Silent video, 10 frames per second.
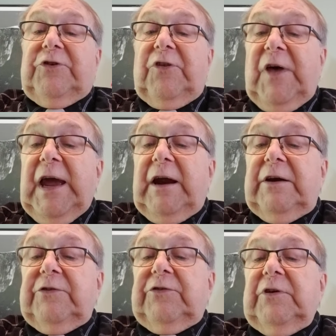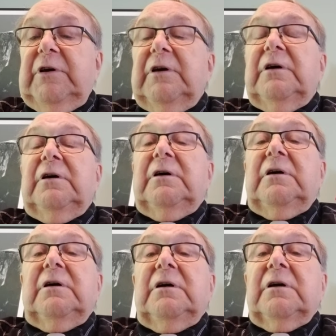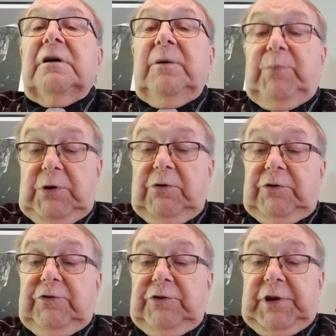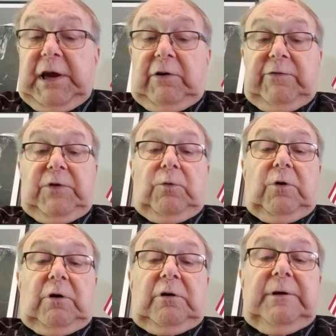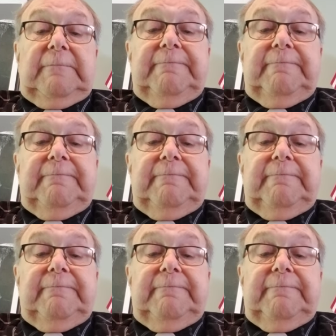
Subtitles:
to theirs, computers could take over the world.